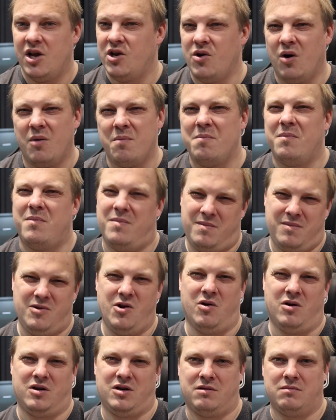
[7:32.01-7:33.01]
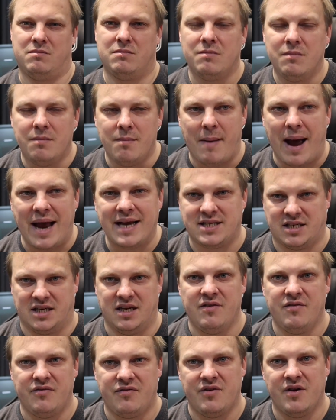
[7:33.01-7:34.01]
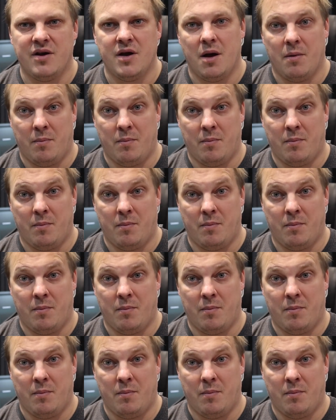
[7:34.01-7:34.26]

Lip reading: Not massive,